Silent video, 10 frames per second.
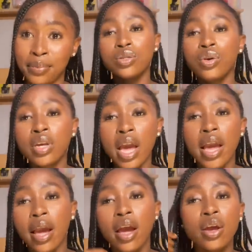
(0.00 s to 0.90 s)
So
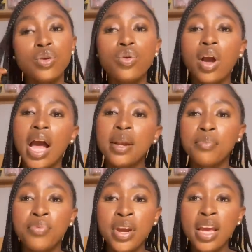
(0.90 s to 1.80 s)
yeah, you can
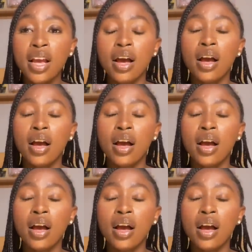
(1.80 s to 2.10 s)
bring